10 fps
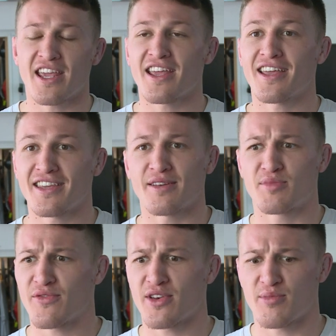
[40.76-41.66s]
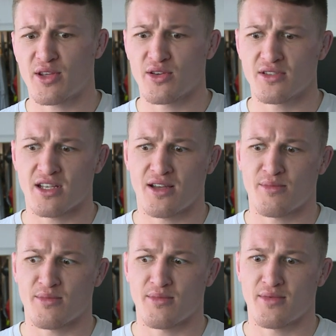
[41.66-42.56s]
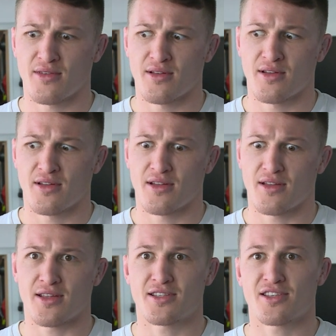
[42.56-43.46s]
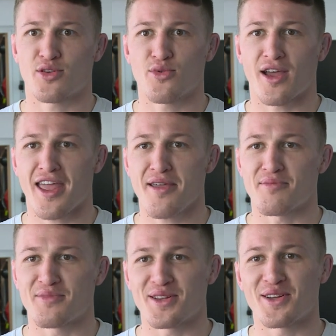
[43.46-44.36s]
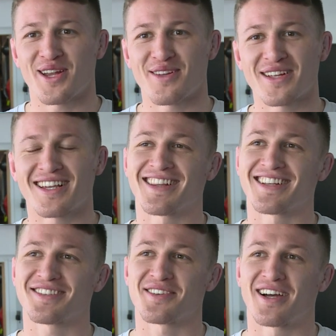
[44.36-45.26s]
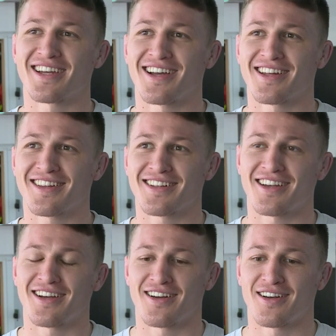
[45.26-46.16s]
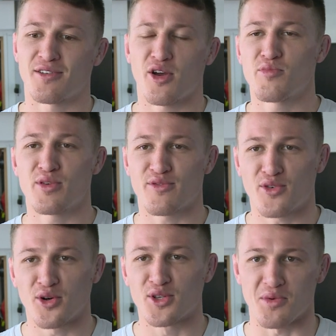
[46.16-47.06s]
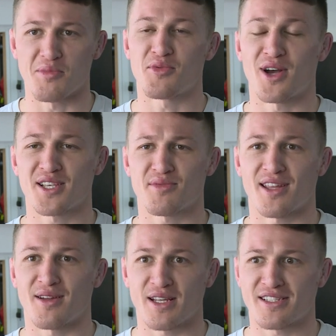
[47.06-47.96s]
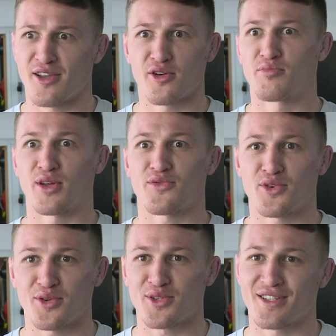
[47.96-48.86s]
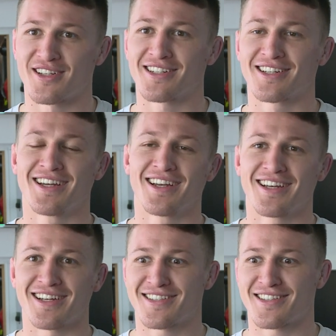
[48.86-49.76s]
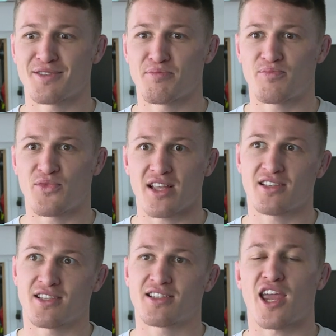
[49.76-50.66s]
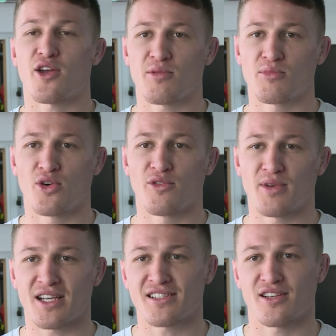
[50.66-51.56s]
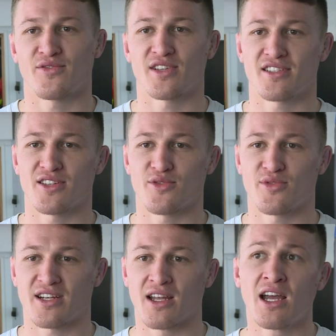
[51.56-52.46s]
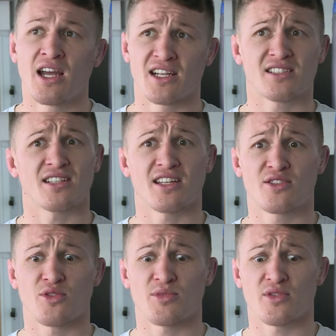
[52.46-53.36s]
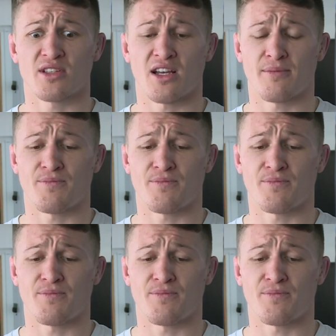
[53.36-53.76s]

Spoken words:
Yeah, definitely, because it's just who I am. You know what I mean? Like that's what I think. But of course, when people ask me that, I say, oh, but of course. Like, that's just carrying more of myself into the ring. It's almost.